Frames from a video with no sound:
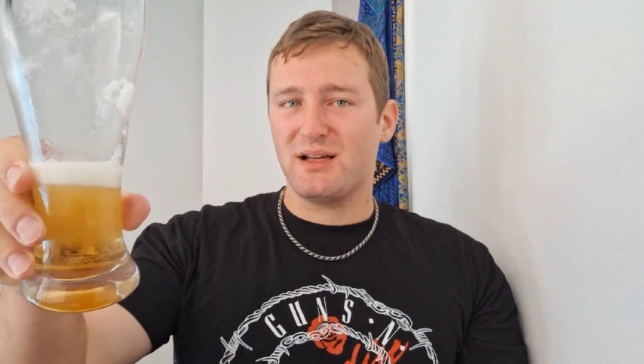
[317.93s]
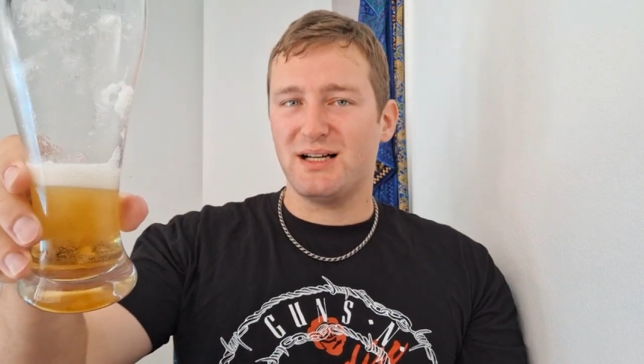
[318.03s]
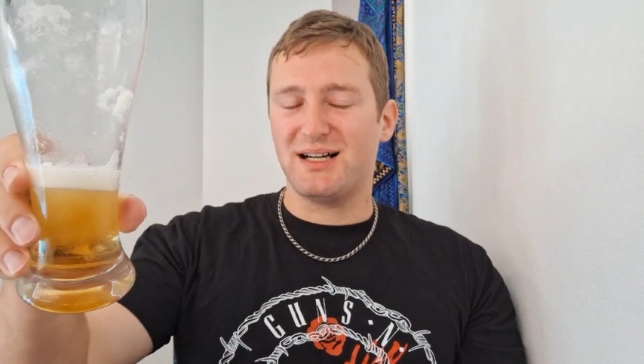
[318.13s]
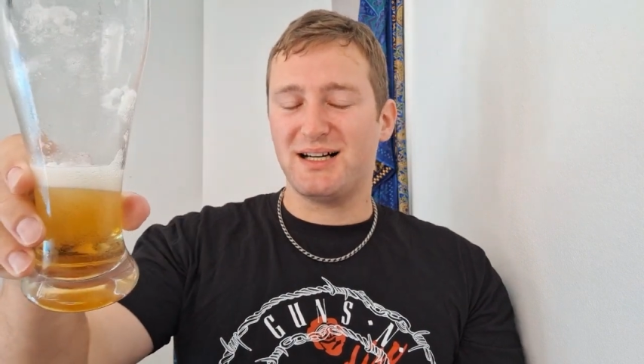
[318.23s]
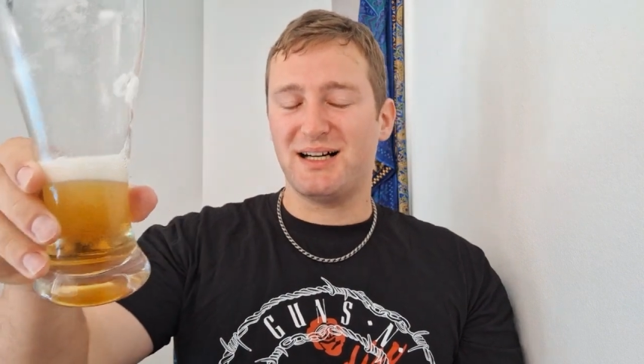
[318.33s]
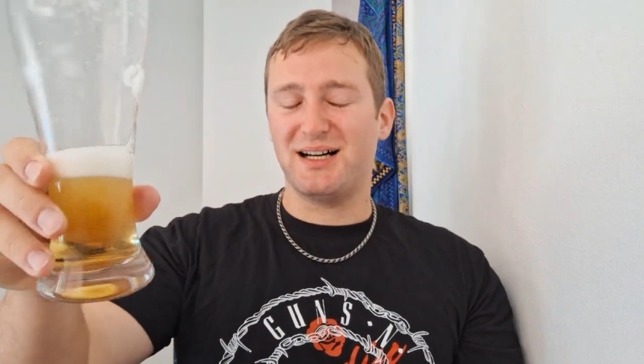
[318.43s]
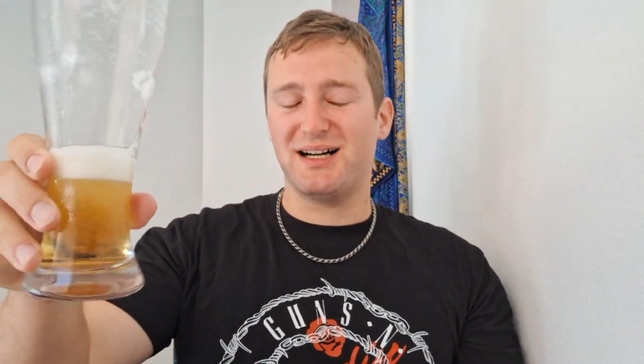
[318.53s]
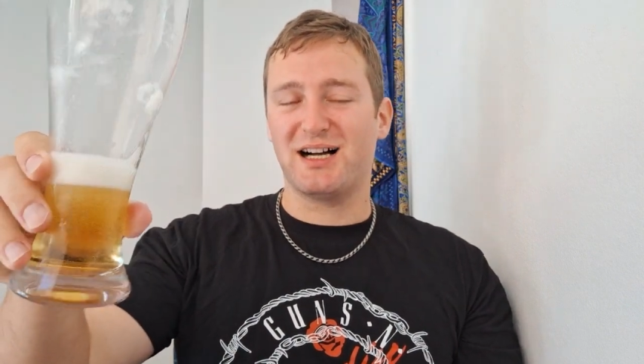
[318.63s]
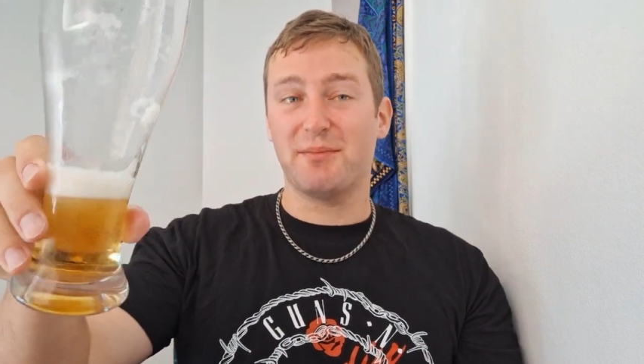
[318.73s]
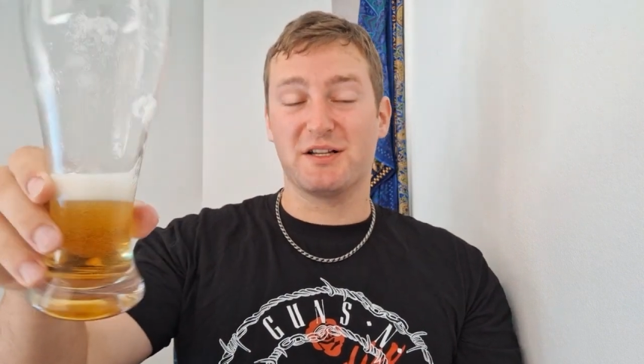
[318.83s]

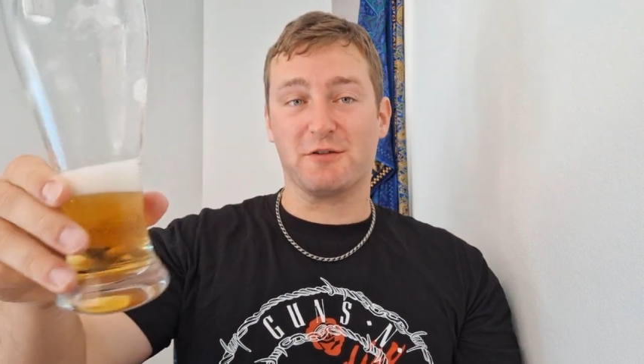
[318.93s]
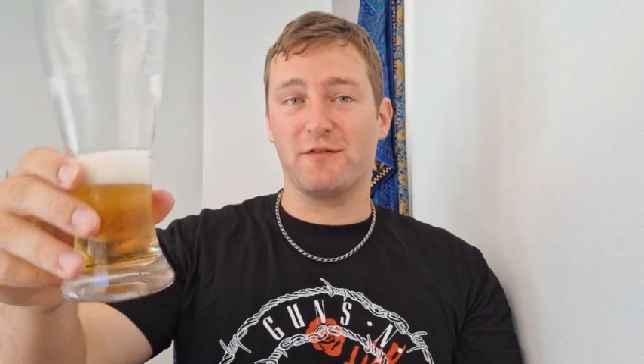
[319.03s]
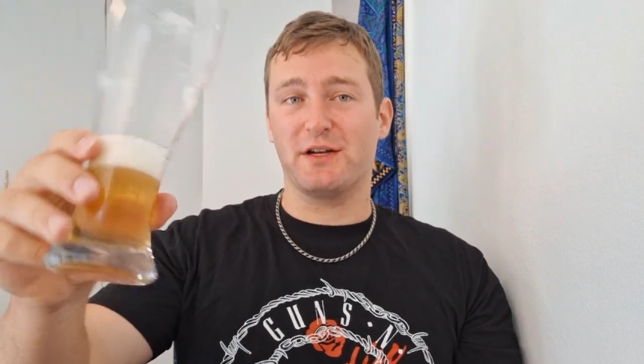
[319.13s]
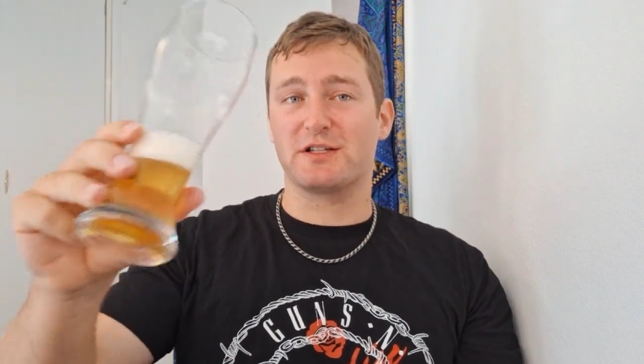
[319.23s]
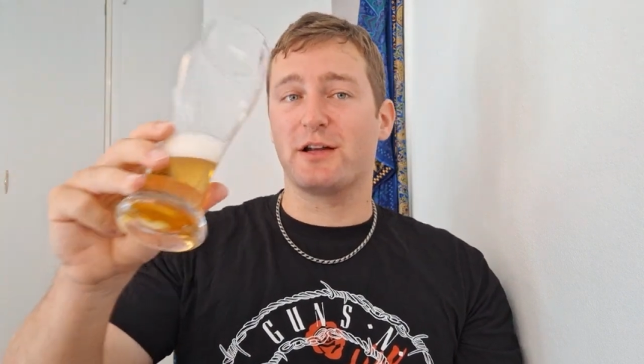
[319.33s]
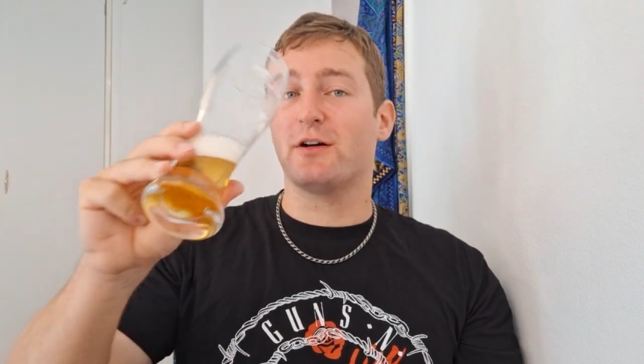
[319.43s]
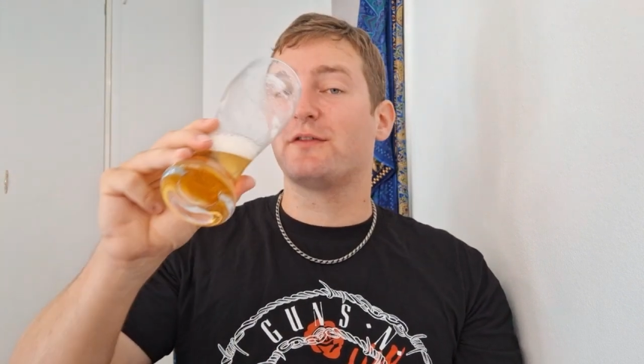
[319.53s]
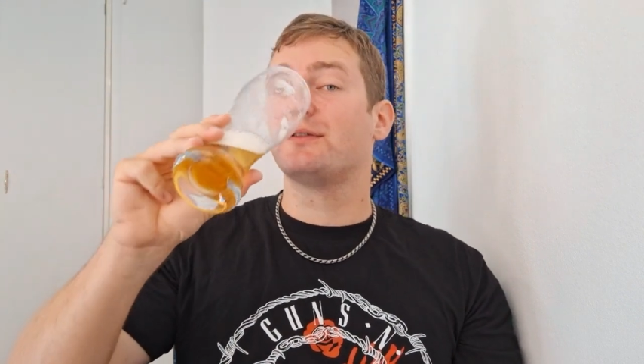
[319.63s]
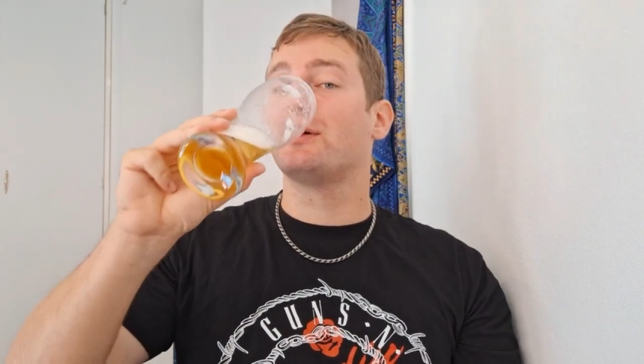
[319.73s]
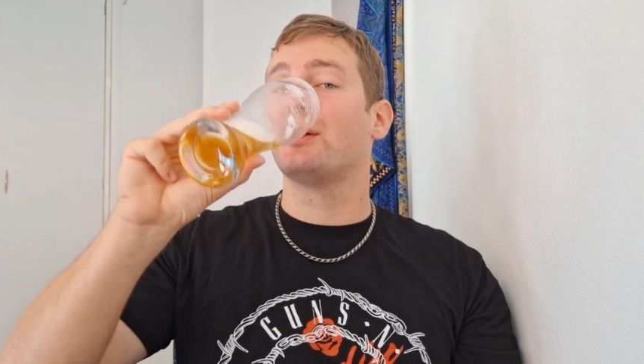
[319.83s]
I might as well finish that
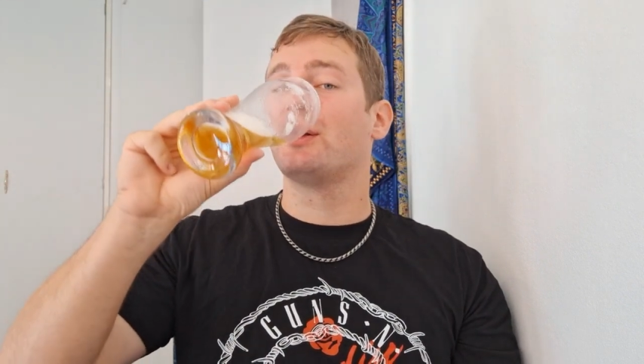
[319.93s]
off.